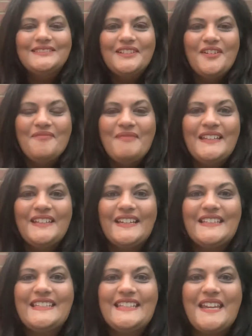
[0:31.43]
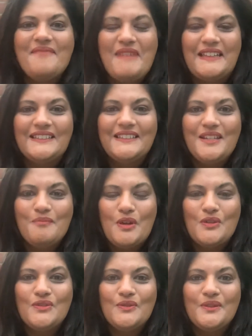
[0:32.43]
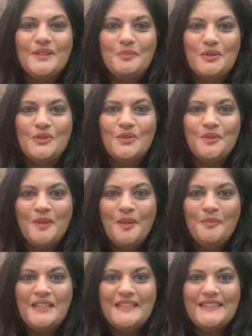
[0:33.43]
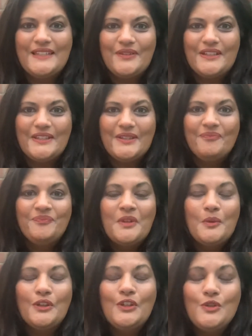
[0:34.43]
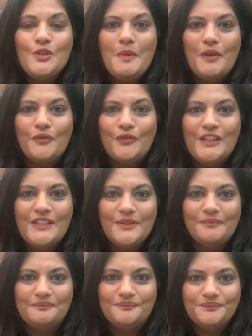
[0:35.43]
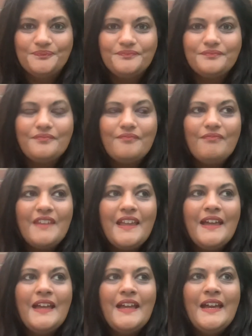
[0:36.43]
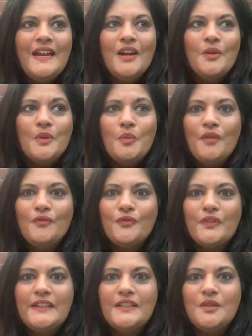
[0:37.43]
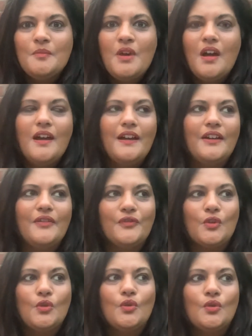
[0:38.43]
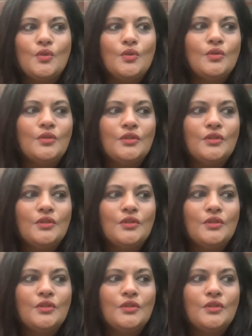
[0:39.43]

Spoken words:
of my 90-day mental, emotional, spiritual well-being series. We're going to talk about freedom. We want freedom for